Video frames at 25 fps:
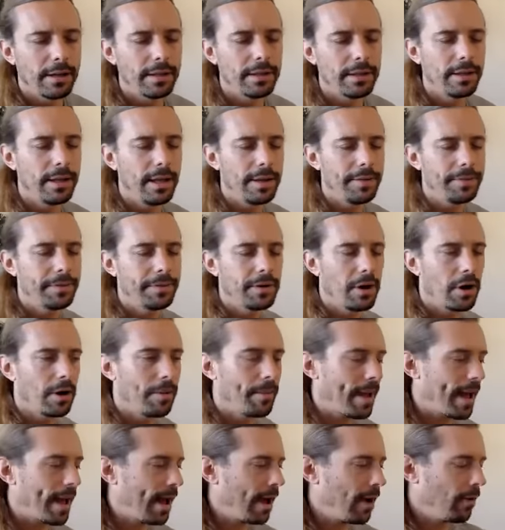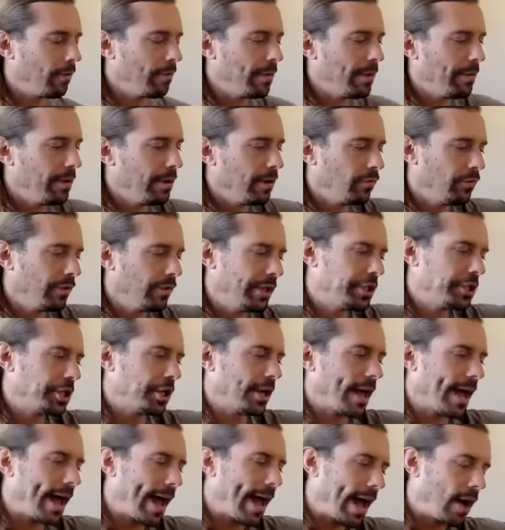left arm out. Remember to reach
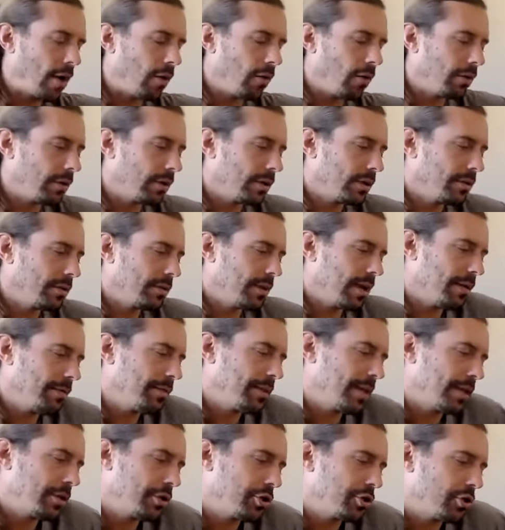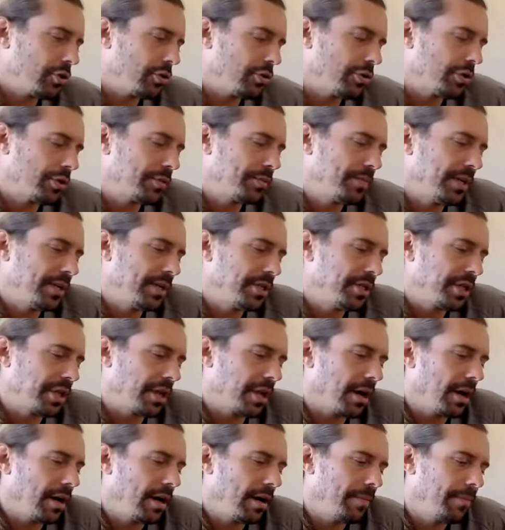it out. Sometimes that shoulder is pinching
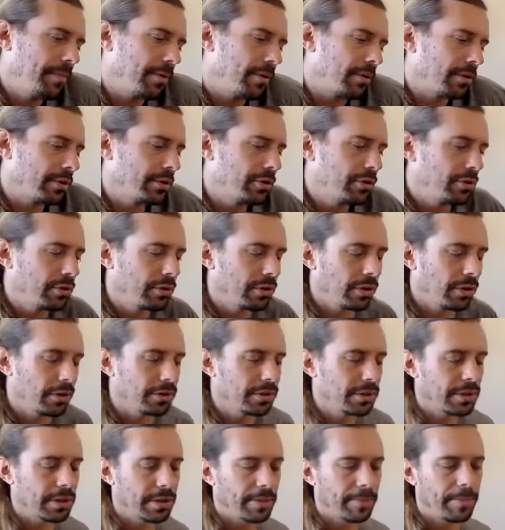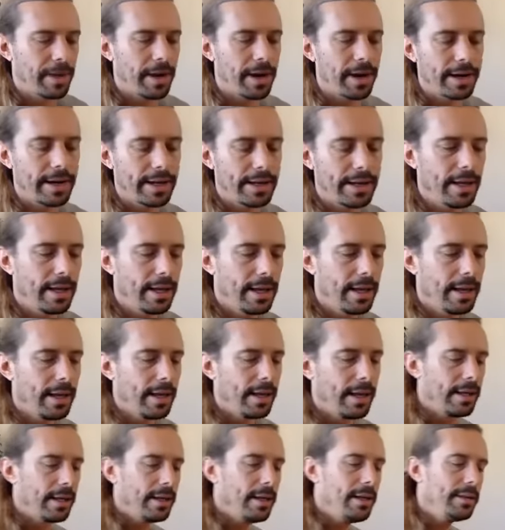up or too close to the body.
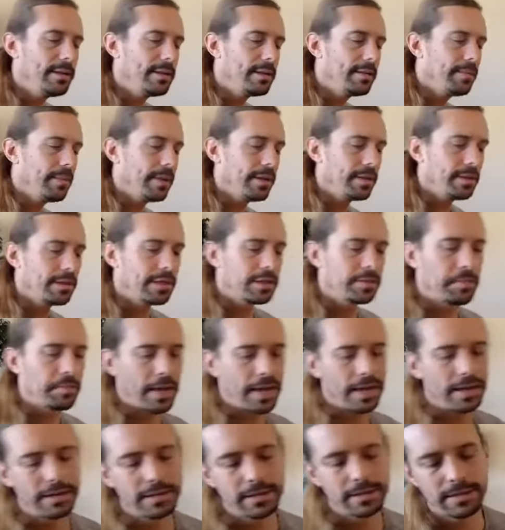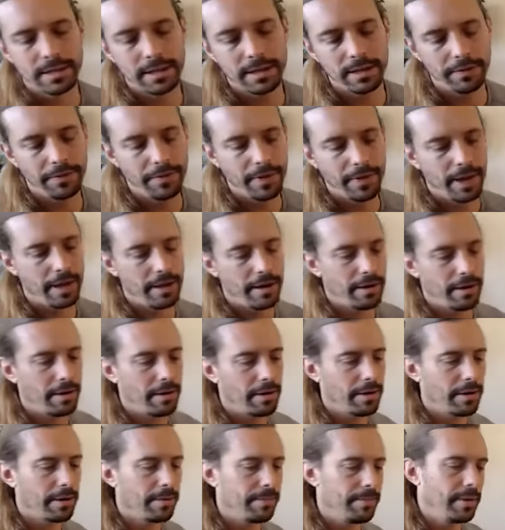get some nice space in that
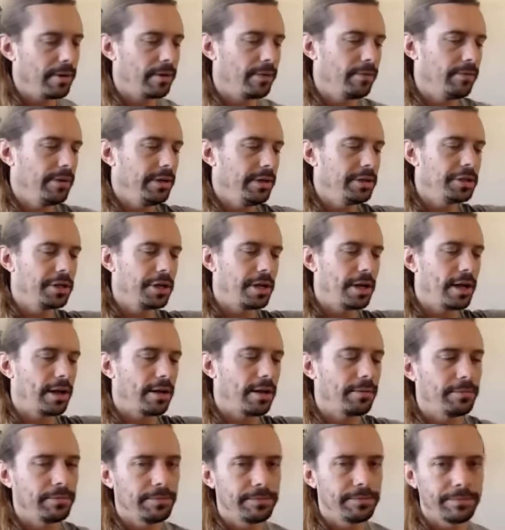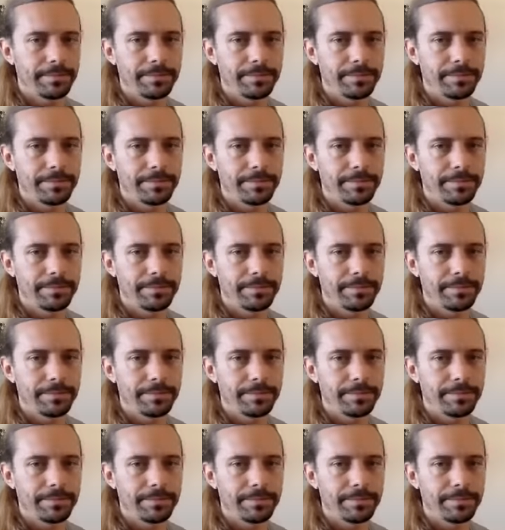arm, reach it out.